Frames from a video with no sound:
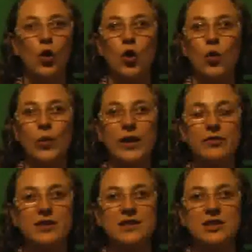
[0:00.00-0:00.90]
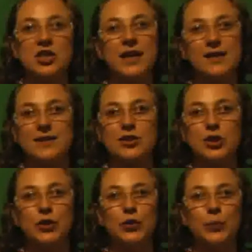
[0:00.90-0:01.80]
or whether it's the chance
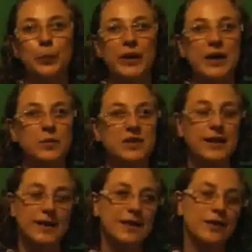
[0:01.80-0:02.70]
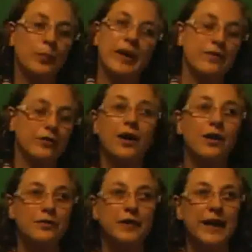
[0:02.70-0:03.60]
to be able to get out of bed for
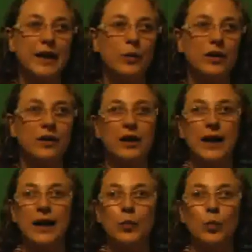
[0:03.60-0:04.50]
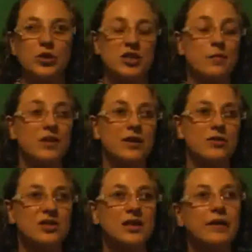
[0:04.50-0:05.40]
half an hour and watch something
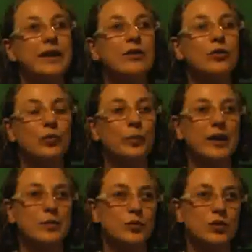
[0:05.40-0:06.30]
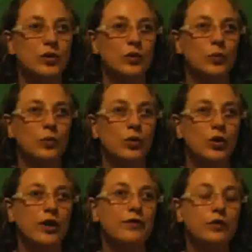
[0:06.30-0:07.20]
on TV or to be able to
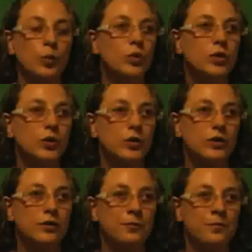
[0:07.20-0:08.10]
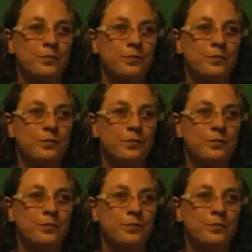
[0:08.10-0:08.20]
go for a walk.